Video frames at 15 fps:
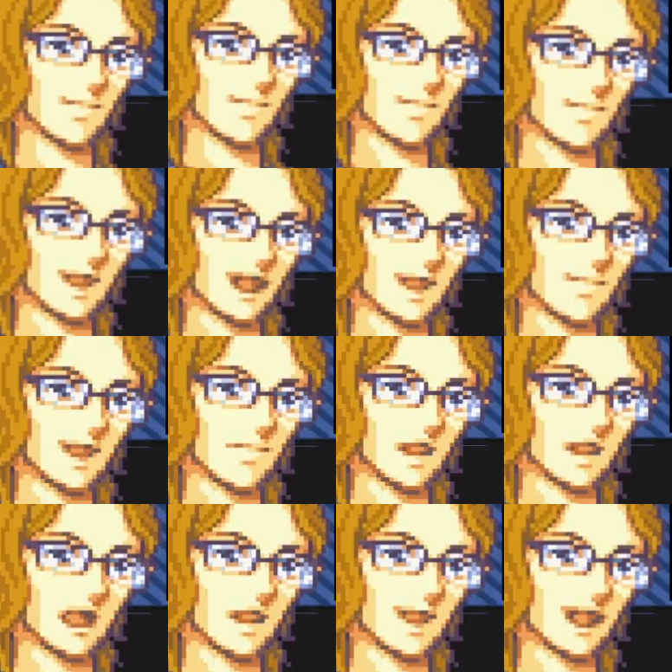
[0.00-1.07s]
make your
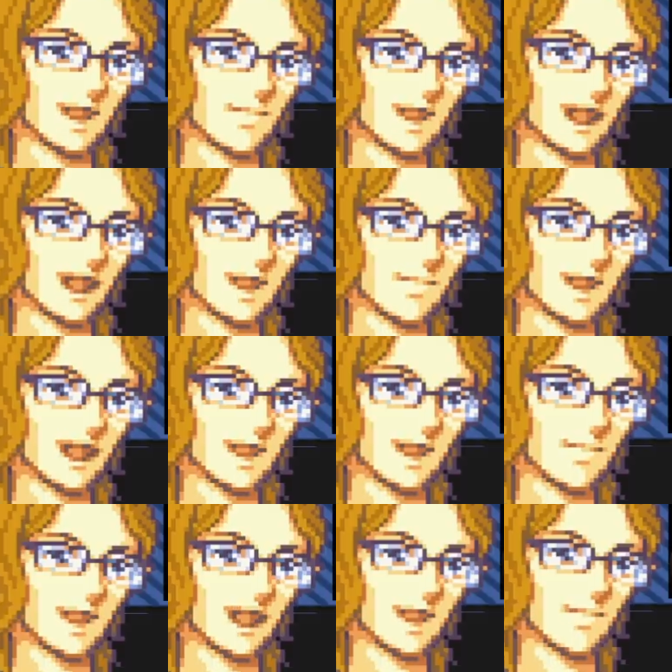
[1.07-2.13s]
projectile go
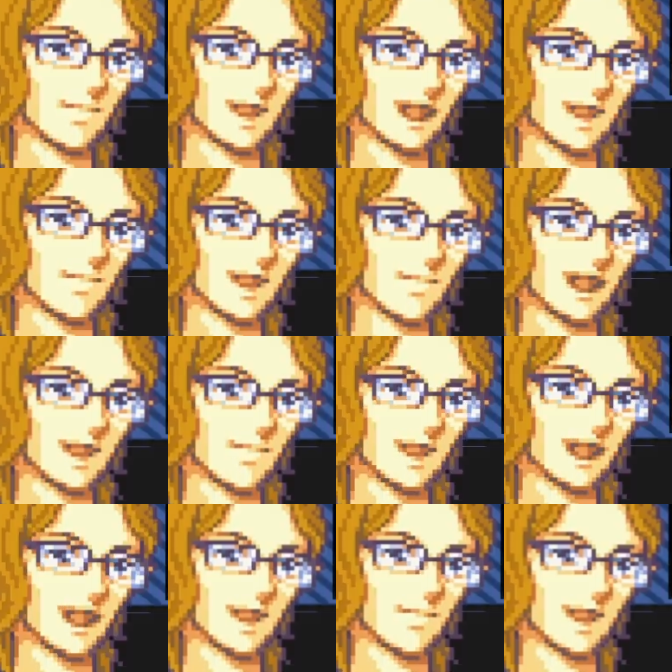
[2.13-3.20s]
faster if you
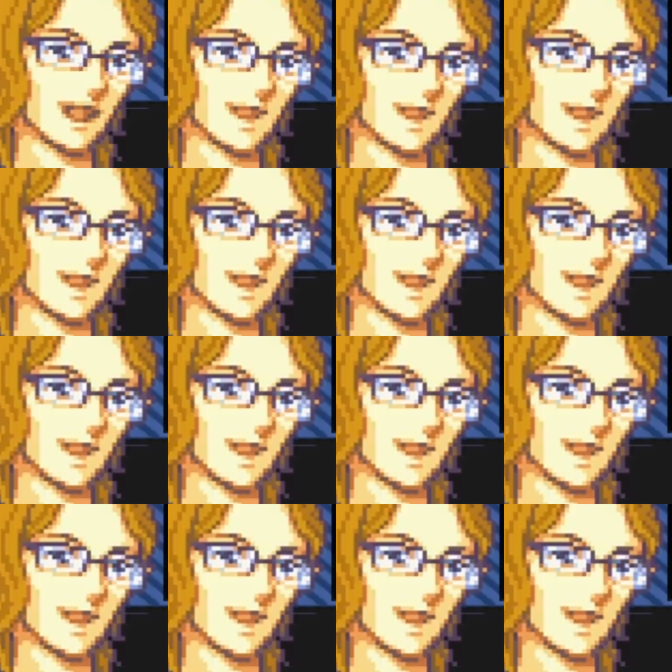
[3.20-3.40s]
whack it.